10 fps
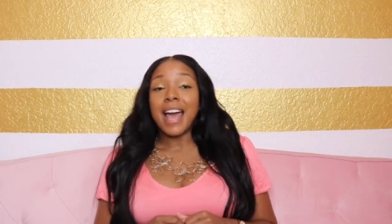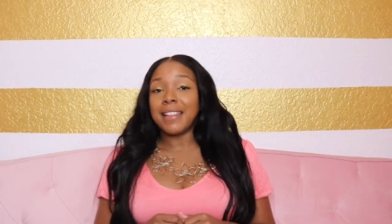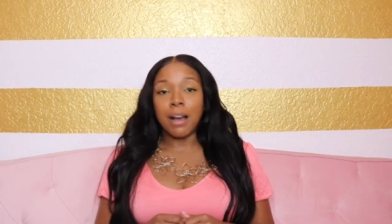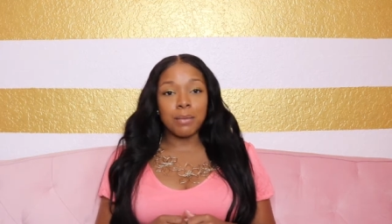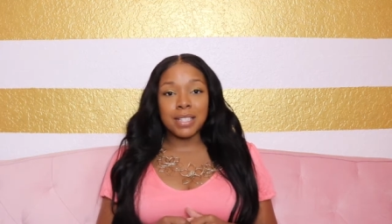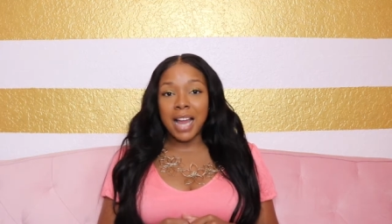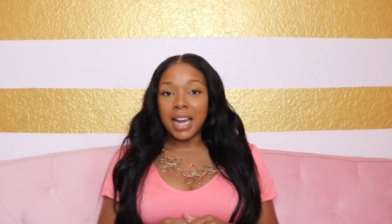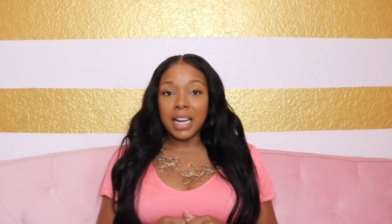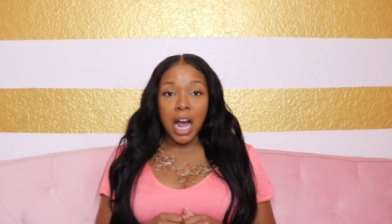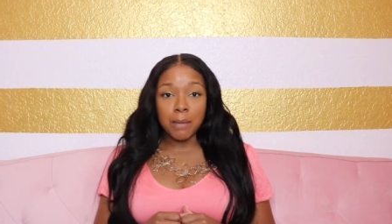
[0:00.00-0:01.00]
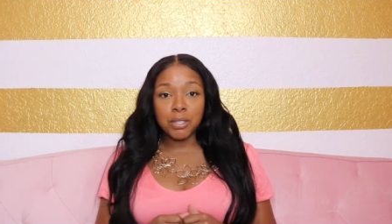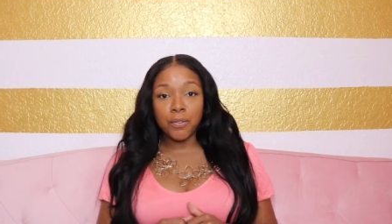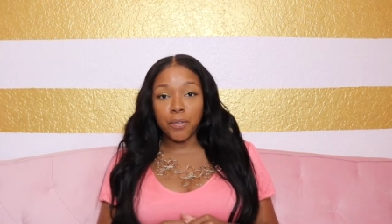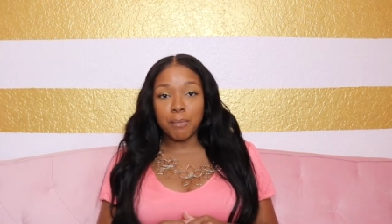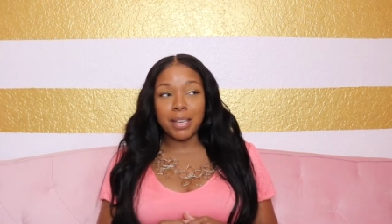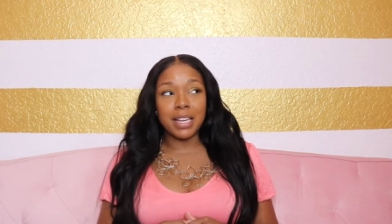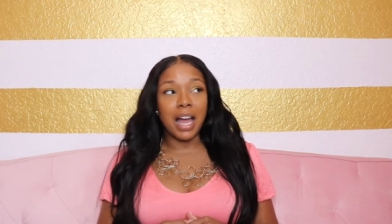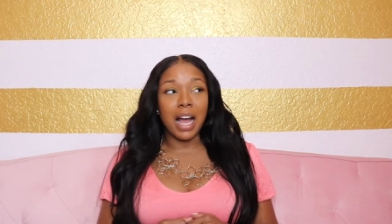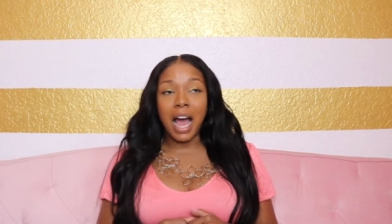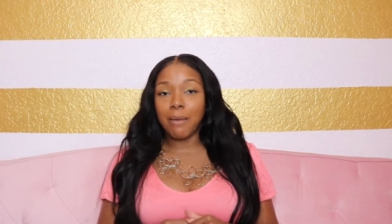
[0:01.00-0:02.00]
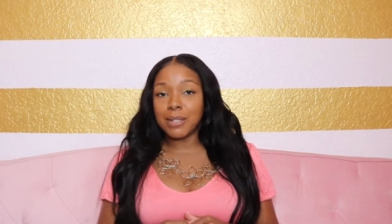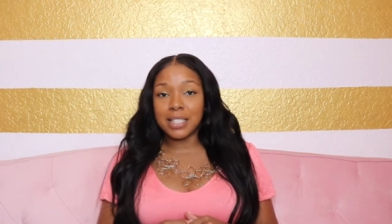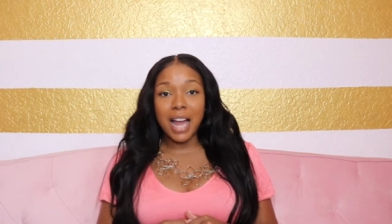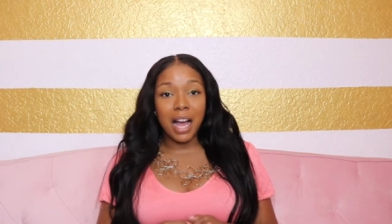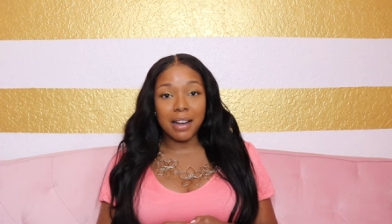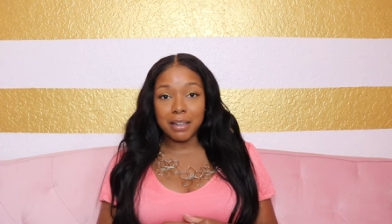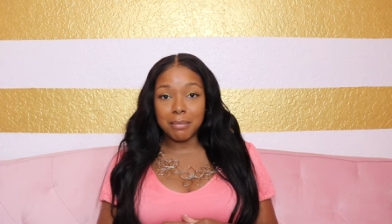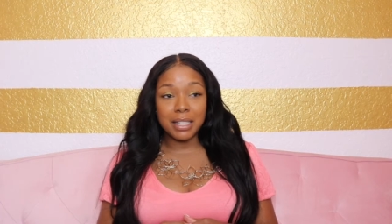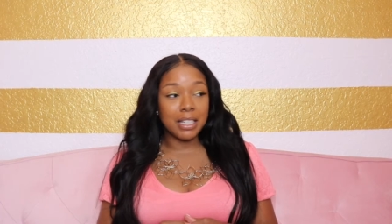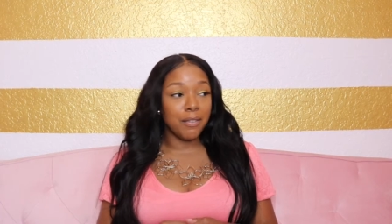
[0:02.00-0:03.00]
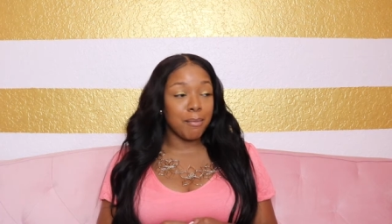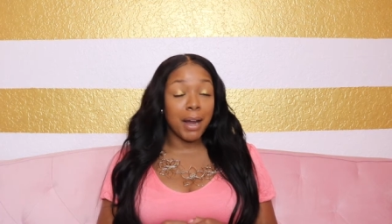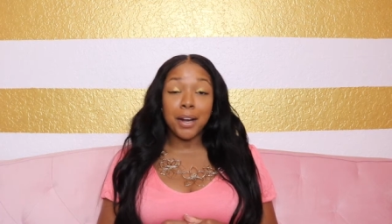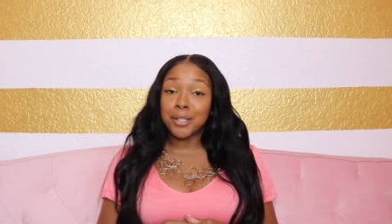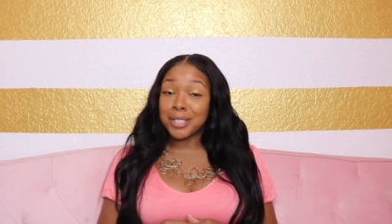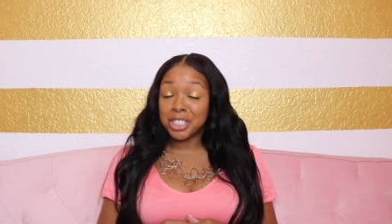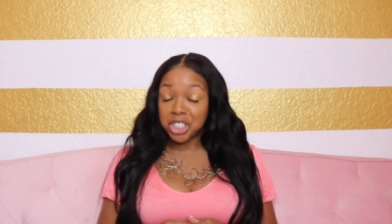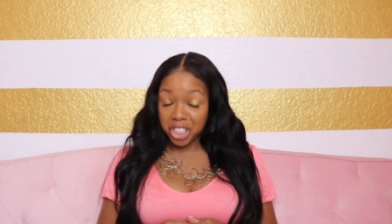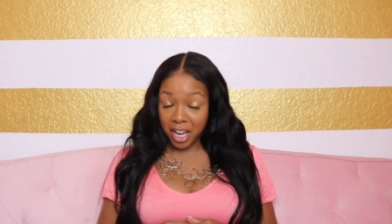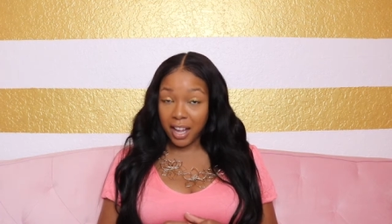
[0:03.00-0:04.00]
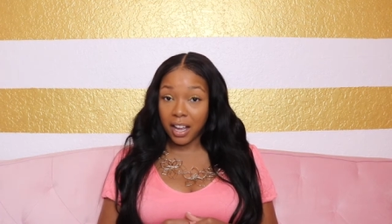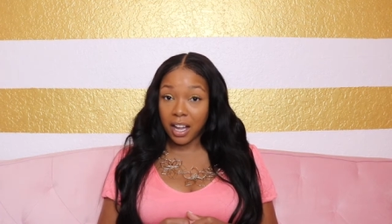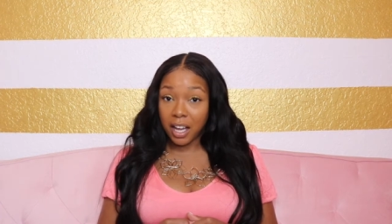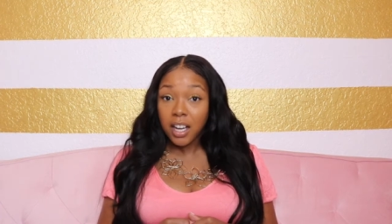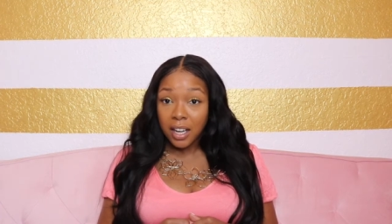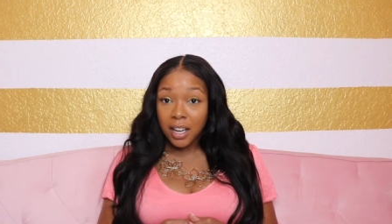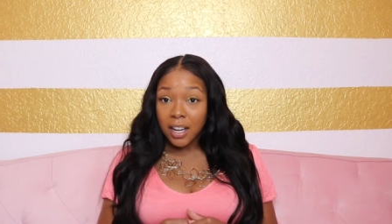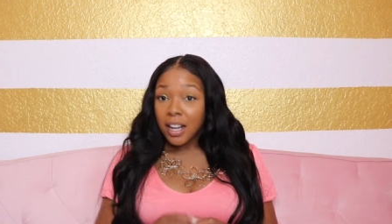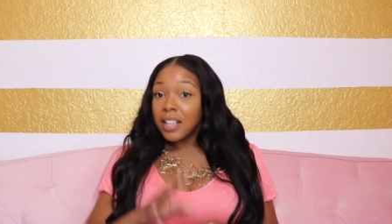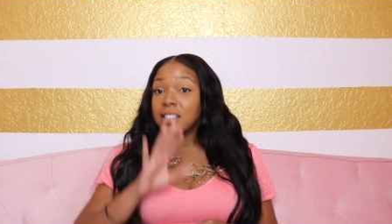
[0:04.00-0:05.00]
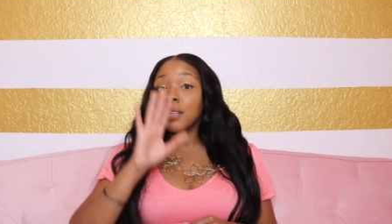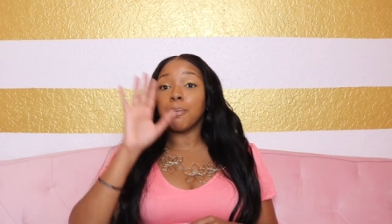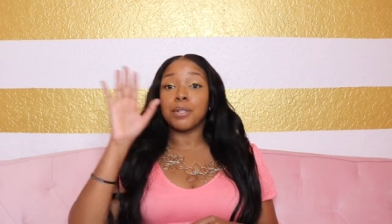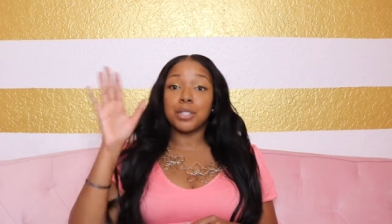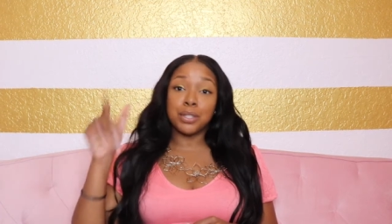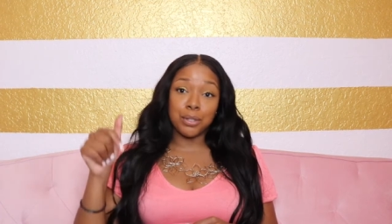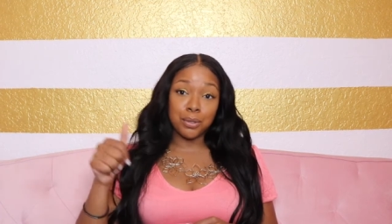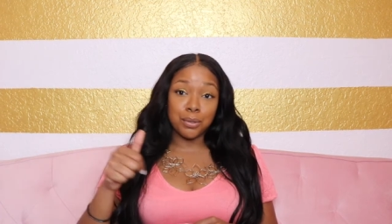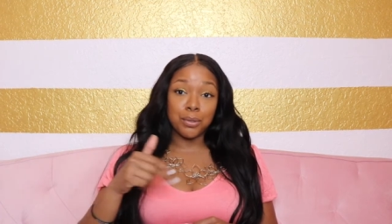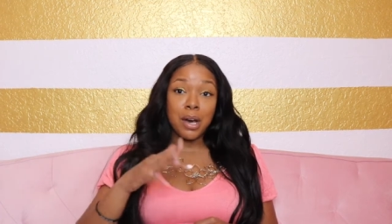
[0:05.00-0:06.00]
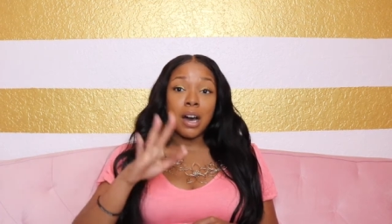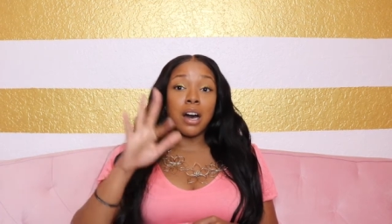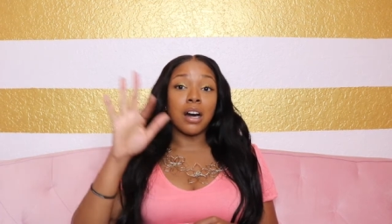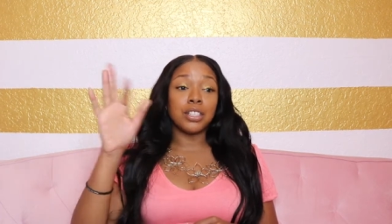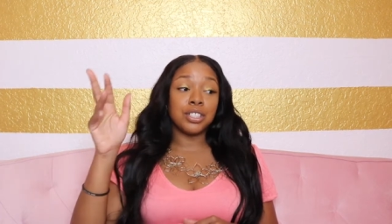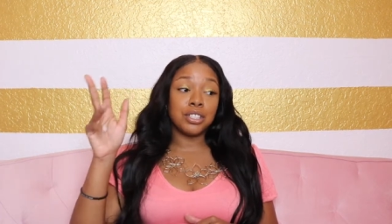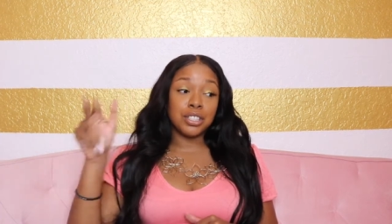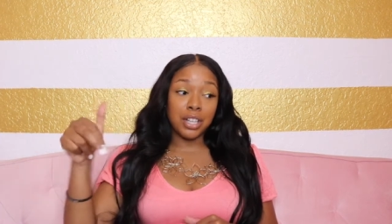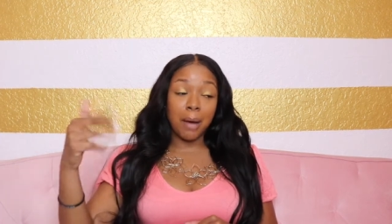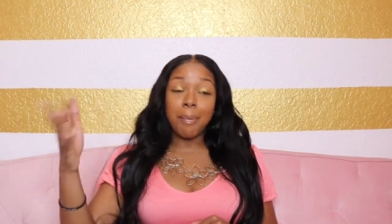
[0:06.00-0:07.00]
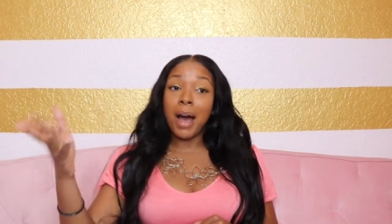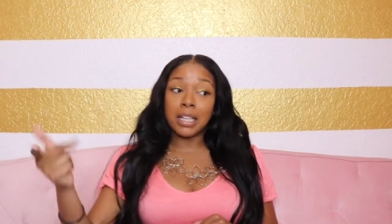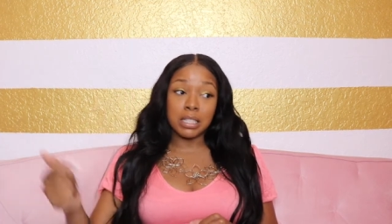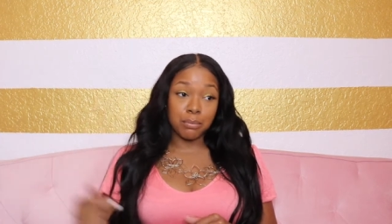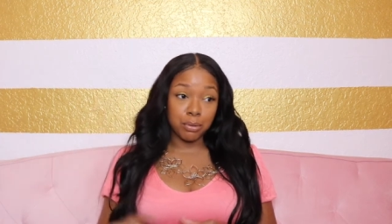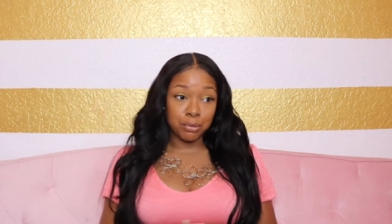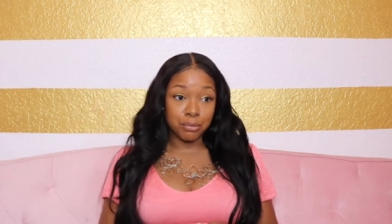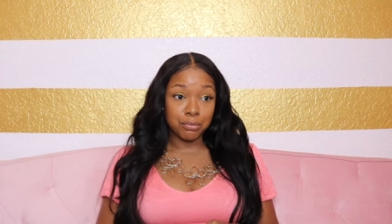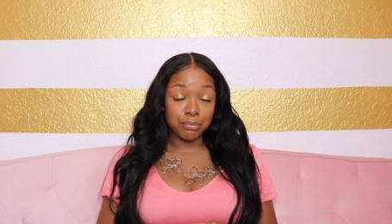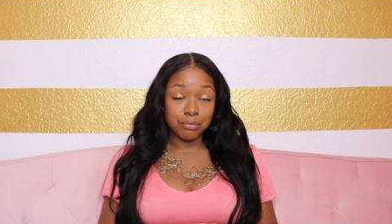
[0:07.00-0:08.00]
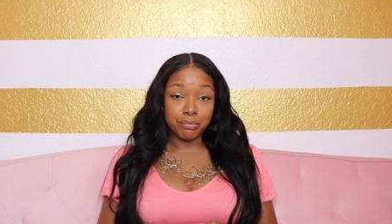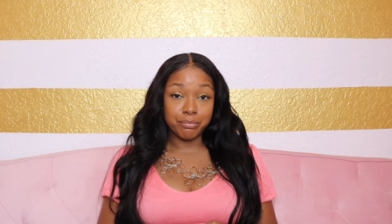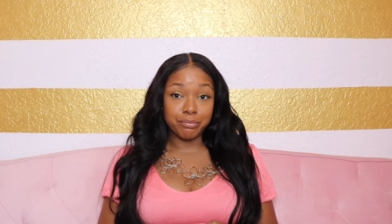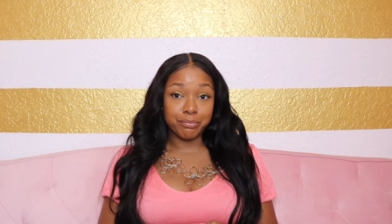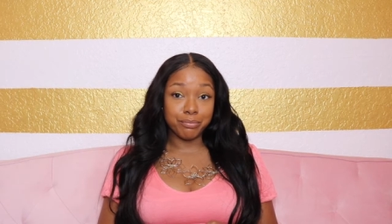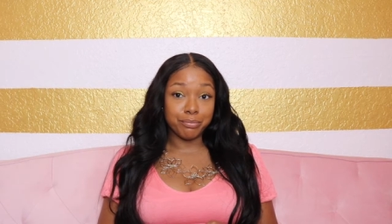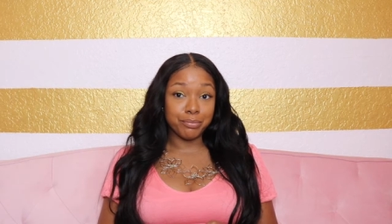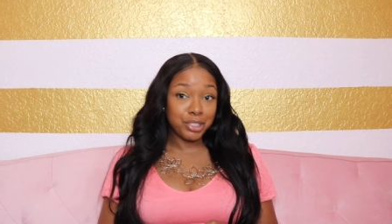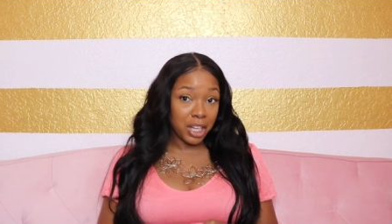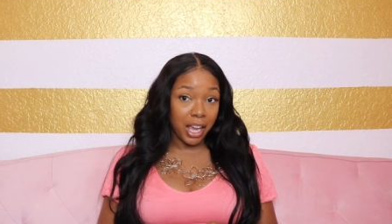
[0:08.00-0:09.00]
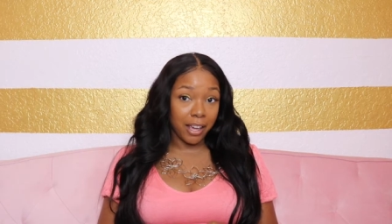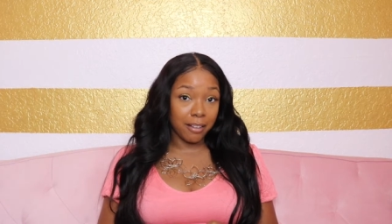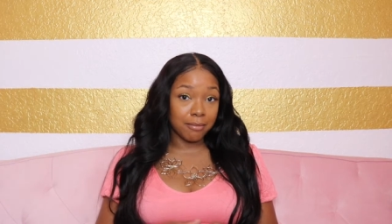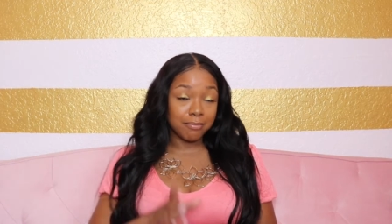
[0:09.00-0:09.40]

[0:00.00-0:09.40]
That was not an option for me. Like, I was not going to be leaving my nursing check to pursue a, sh a possible check.